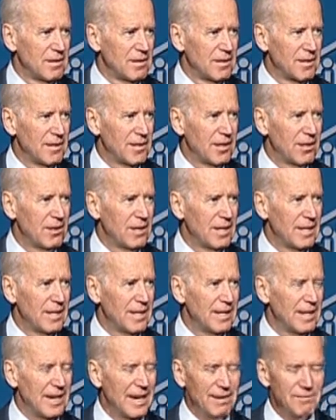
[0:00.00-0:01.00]

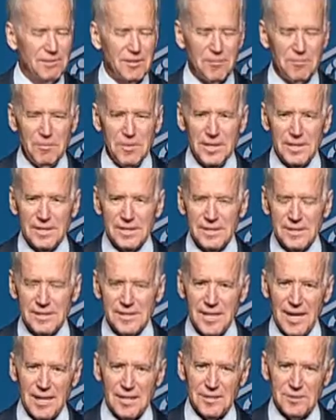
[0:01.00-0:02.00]
I have to admit that
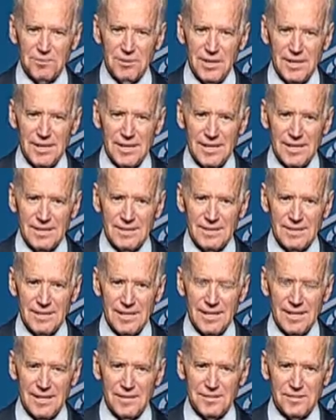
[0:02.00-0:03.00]
Doc's right. I
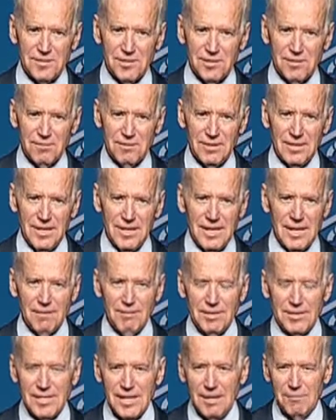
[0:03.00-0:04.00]
served,
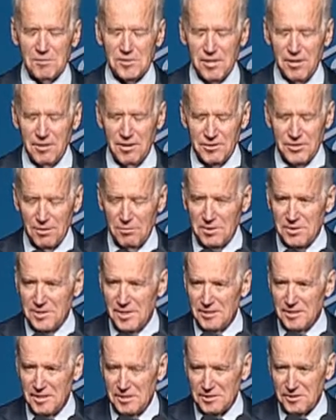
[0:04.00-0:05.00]
every time someone
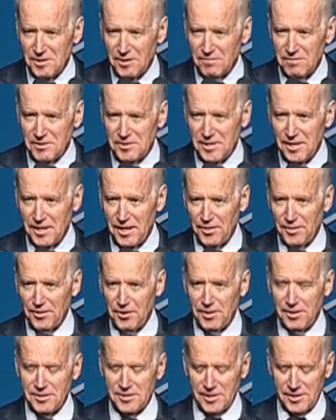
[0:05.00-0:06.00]
says I served in the Senate
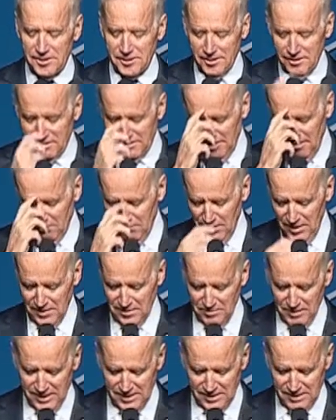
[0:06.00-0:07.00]
36 years, I bless
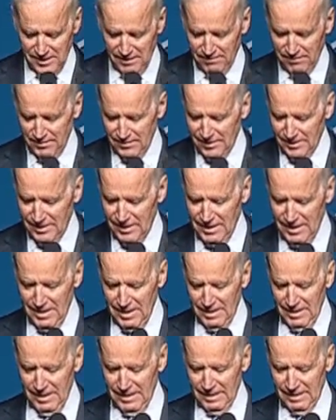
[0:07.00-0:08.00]
myself. I think,
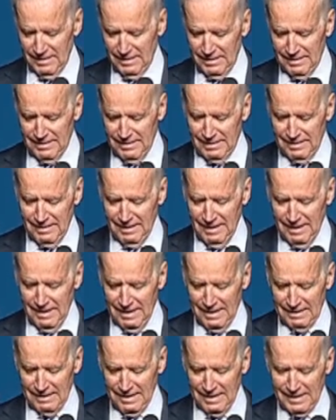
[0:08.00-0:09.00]

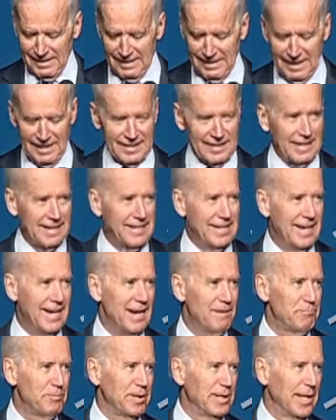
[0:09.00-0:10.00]
God, I
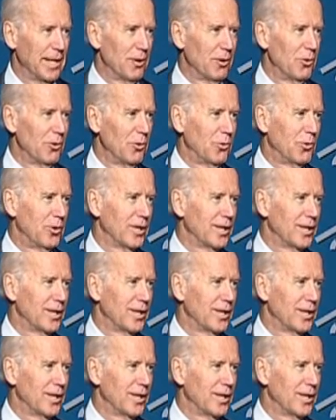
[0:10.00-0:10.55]
can't be that old.